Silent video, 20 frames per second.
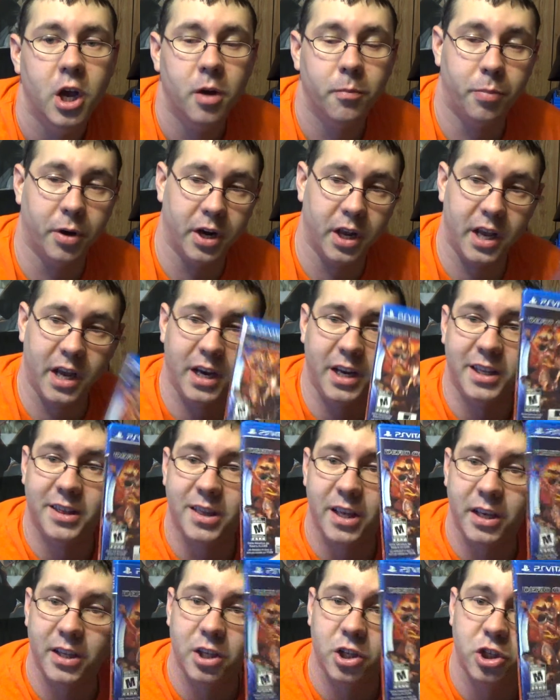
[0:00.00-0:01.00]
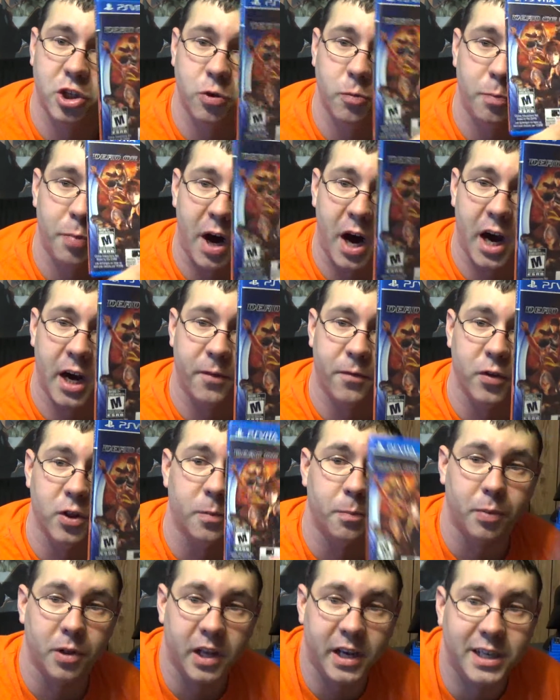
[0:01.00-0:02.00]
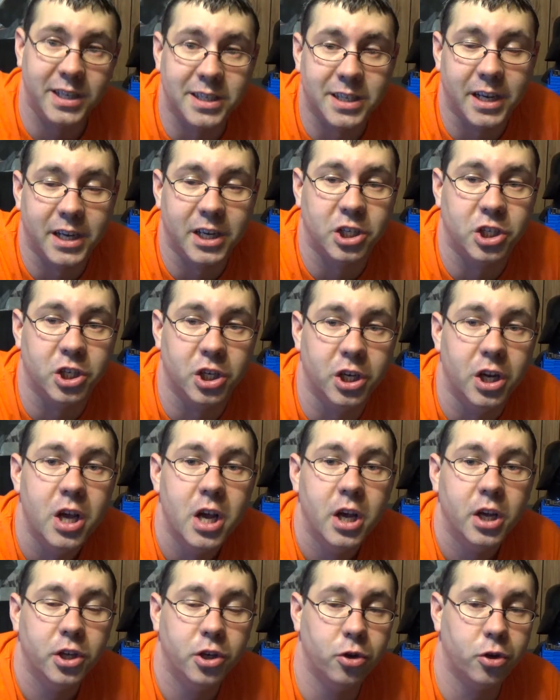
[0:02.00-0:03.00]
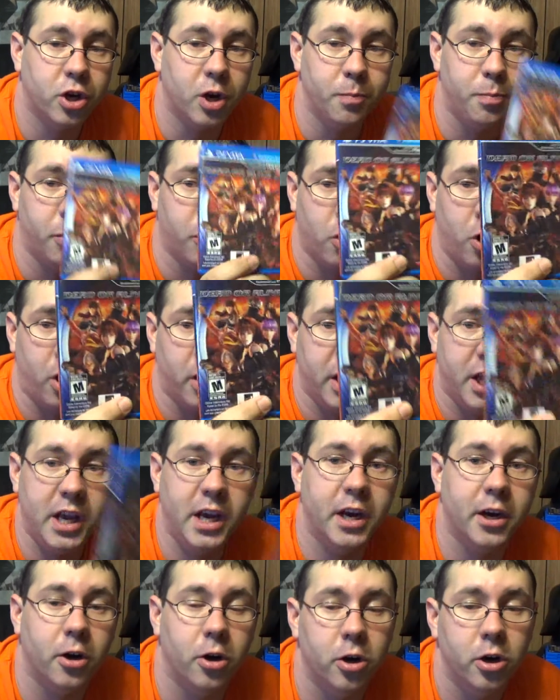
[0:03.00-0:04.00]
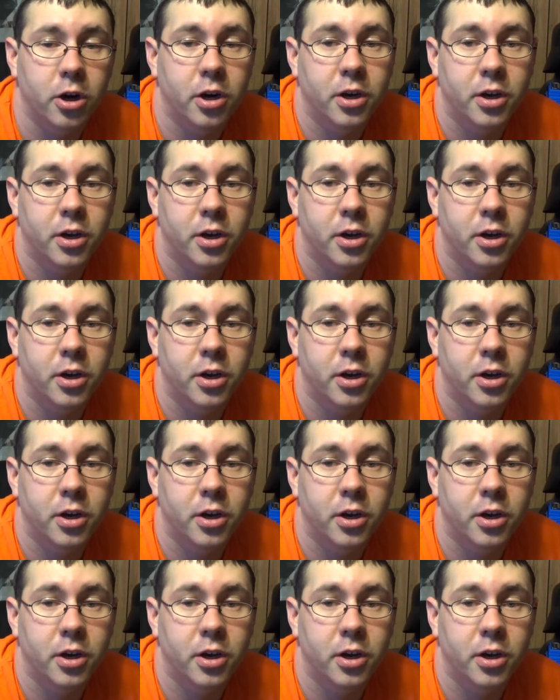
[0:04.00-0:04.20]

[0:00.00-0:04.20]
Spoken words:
But anything that you buy for the PlayStation, you can put on here,